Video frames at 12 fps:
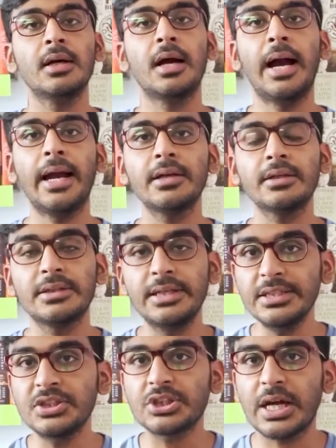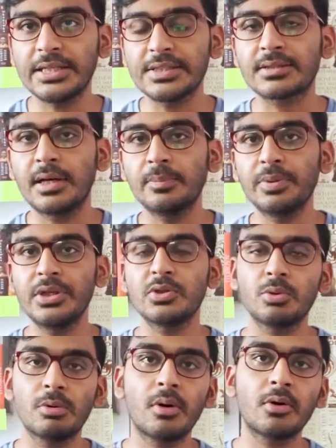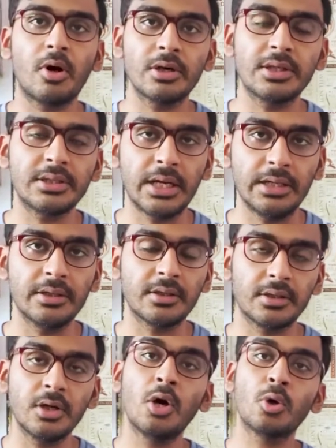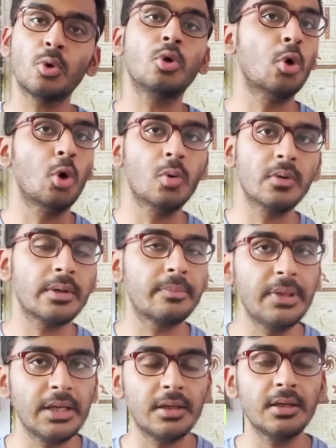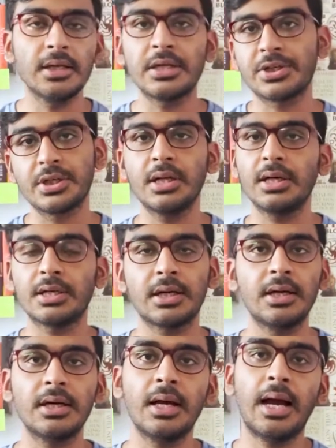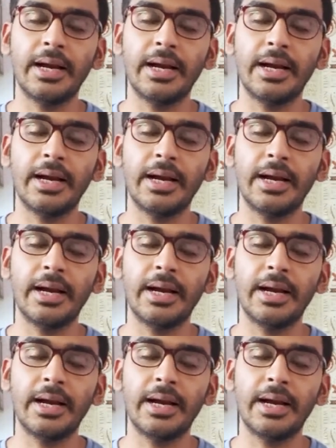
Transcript: And these Chinese companies who got the tender could overbill Sri Lanka,